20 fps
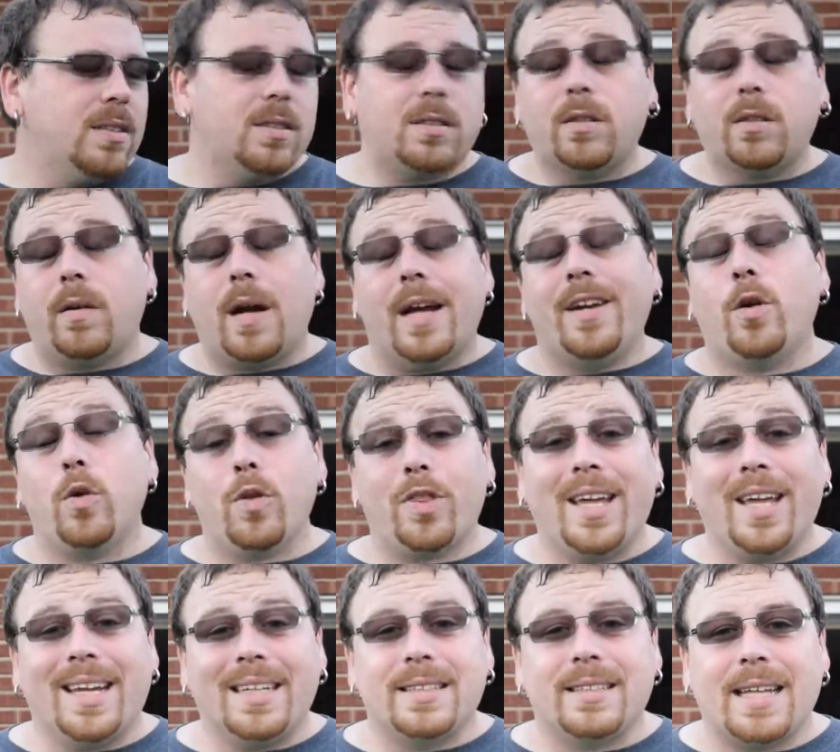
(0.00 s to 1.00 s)
So I don't
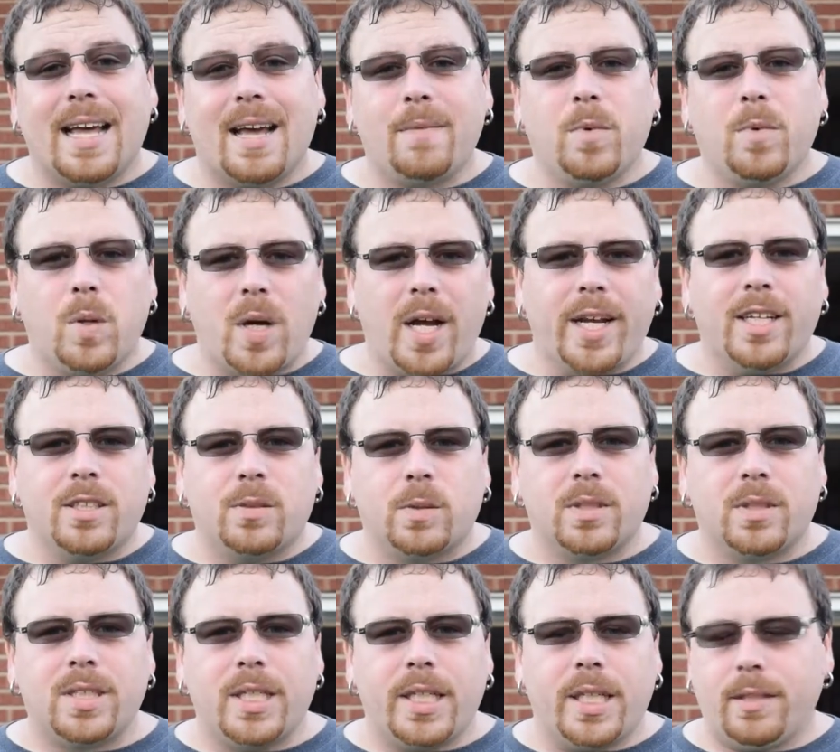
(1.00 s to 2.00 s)
think it's that, but I guess we'll
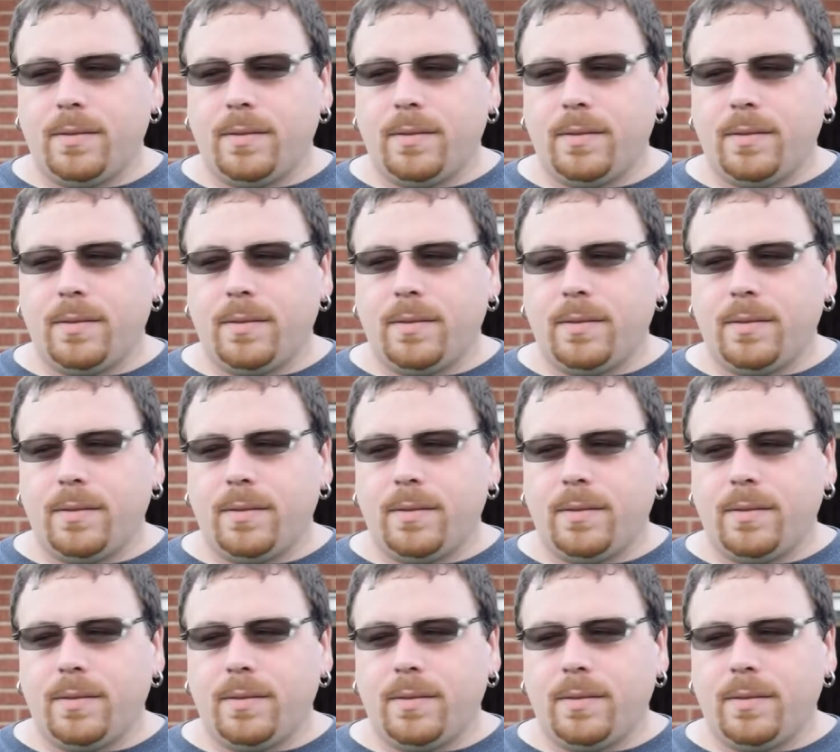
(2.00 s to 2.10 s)
see.